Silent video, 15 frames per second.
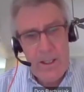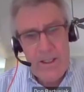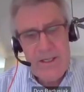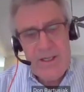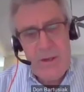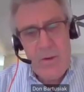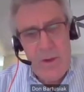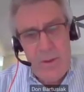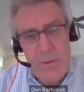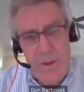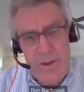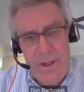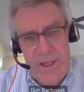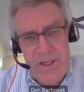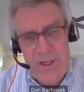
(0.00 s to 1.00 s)
So,
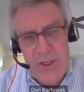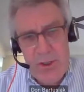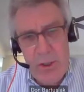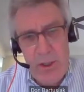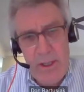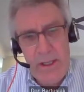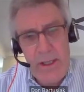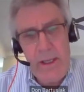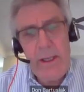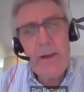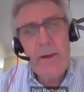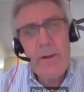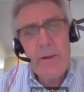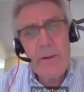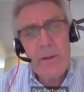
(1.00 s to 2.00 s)
with this chart
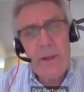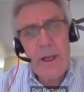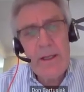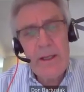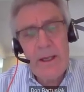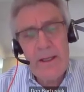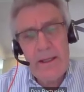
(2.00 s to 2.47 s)
here, I,